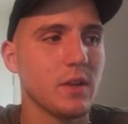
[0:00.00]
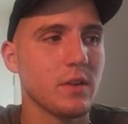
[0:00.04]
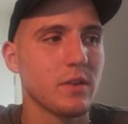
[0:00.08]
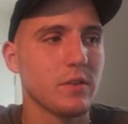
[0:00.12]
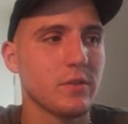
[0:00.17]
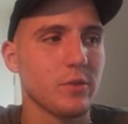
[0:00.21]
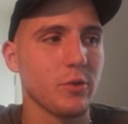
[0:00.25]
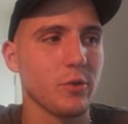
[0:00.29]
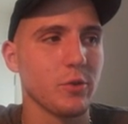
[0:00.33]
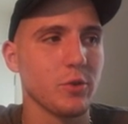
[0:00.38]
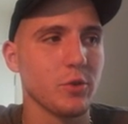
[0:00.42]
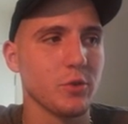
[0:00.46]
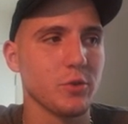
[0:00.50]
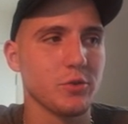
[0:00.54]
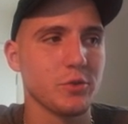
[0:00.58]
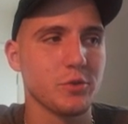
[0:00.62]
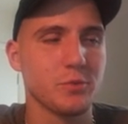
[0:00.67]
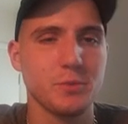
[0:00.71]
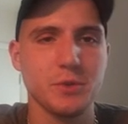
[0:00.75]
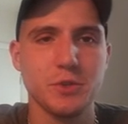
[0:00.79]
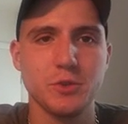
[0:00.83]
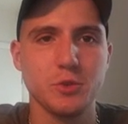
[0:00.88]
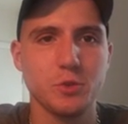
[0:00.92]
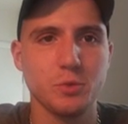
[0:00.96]
So you'll
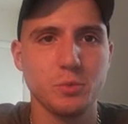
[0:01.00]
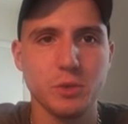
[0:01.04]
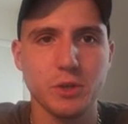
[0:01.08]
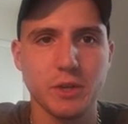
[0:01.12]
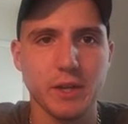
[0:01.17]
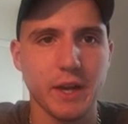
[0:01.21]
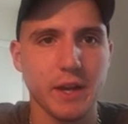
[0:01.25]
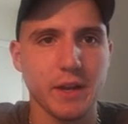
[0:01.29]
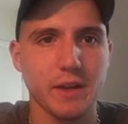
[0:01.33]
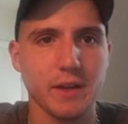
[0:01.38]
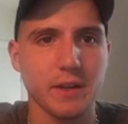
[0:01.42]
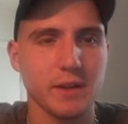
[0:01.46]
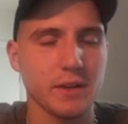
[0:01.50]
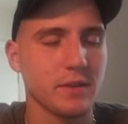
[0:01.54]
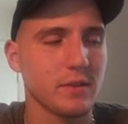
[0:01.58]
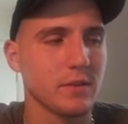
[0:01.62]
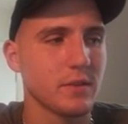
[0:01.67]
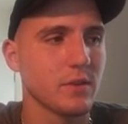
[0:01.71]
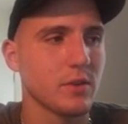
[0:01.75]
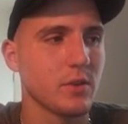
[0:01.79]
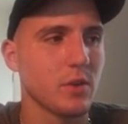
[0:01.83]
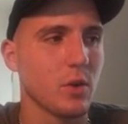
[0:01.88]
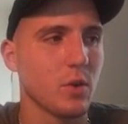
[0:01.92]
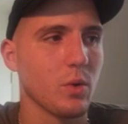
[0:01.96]
just be duplicating
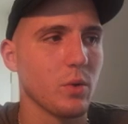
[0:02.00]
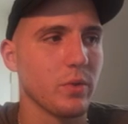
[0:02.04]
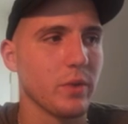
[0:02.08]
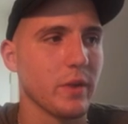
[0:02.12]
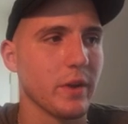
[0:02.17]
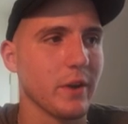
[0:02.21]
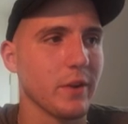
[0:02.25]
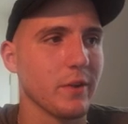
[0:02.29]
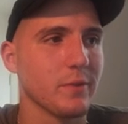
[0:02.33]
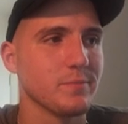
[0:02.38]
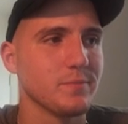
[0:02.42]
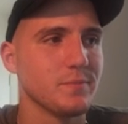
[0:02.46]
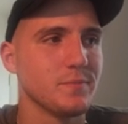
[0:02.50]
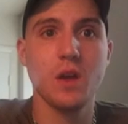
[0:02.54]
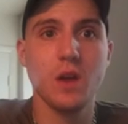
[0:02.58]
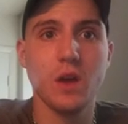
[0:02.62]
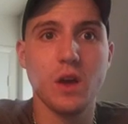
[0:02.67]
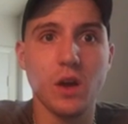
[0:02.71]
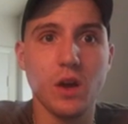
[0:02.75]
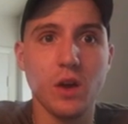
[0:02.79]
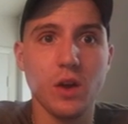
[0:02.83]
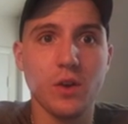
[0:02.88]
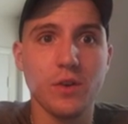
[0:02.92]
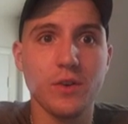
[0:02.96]
code there.
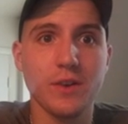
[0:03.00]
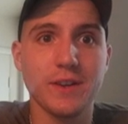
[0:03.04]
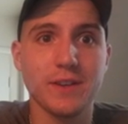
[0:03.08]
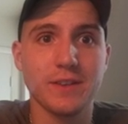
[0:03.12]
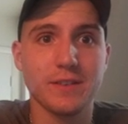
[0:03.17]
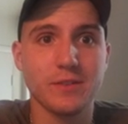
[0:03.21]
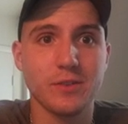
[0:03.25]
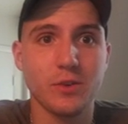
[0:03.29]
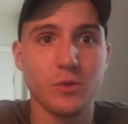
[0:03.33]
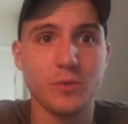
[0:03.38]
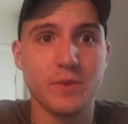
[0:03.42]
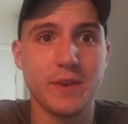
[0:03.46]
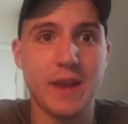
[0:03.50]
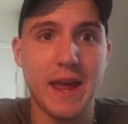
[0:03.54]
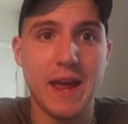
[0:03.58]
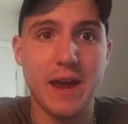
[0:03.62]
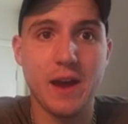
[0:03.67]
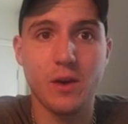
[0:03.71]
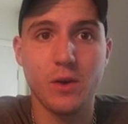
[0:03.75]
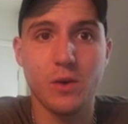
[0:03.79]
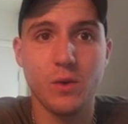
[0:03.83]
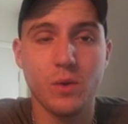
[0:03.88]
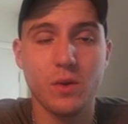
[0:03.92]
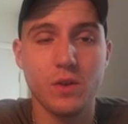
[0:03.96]
All right, so
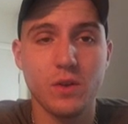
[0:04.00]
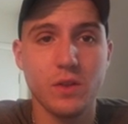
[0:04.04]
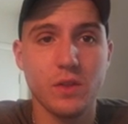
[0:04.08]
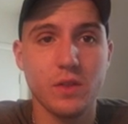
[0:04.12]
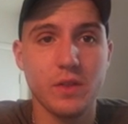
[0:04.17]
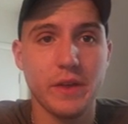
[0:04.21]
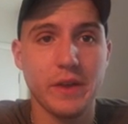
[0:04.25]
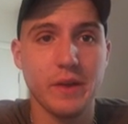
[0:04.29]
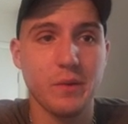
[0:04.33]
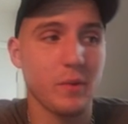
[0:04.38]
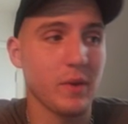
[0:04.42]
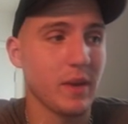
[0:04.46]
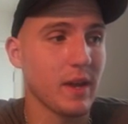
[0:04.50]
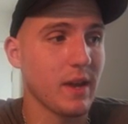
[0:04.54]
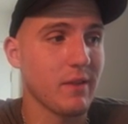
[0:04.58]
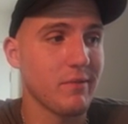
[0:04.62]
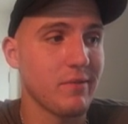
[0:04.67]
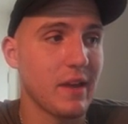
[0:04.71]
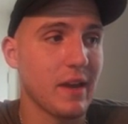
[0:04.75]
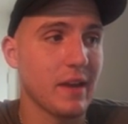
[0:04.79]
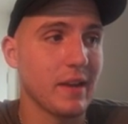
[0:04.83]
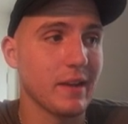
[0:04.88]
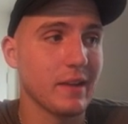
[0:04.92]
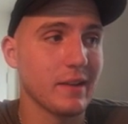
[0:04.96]
now that we
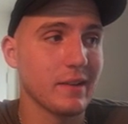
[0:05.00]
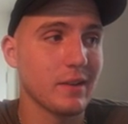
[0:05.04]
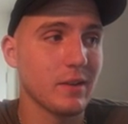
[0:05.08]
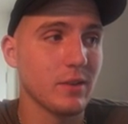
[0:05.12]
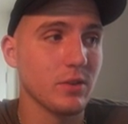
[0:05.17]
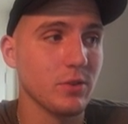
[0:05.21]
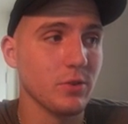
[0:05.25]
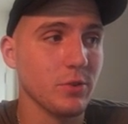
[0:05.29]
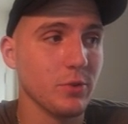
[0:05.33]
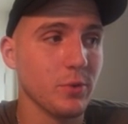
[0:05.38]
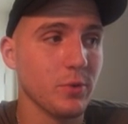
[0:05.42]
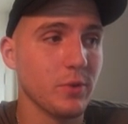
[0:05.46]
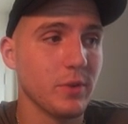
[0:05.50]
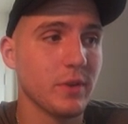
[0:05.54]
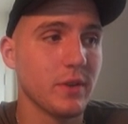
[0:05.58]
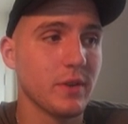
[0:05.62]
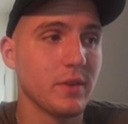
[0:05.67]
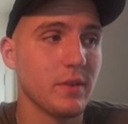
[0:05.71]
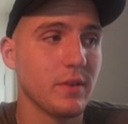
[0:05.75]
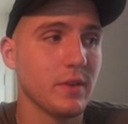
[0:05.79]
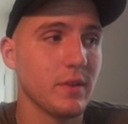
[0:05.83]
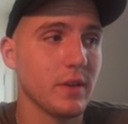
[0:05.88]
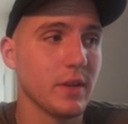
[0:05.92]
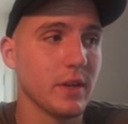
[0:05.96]
have that include
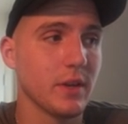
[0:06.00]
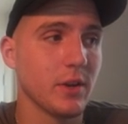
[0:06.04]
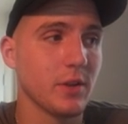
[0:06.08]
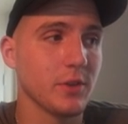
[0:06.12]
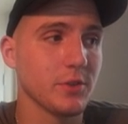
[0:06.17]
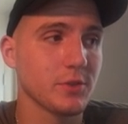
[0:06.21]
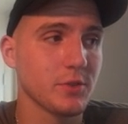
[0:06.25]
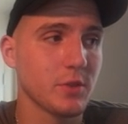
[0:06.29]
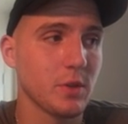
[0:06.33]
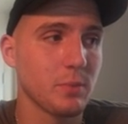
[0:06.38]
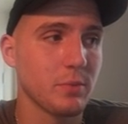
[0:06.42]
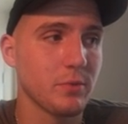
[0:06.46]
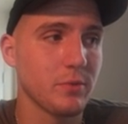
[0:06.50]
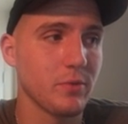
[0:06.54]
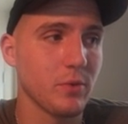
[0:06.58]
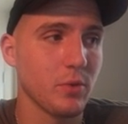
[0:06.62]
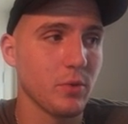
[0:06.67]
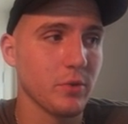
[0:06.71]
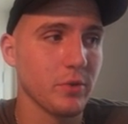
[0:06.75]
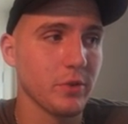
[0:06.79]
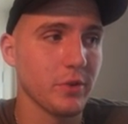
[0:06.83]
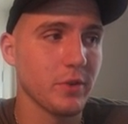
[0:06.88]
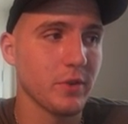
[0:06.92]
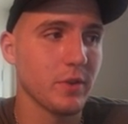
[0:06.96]
in our scripts
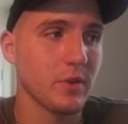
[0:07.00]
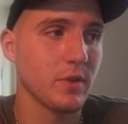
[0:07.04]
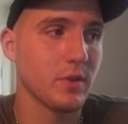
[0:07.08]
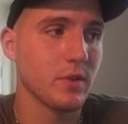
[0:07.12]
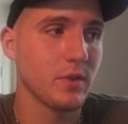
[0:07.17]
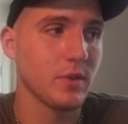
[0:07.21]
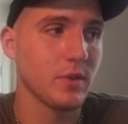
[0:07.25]
folder,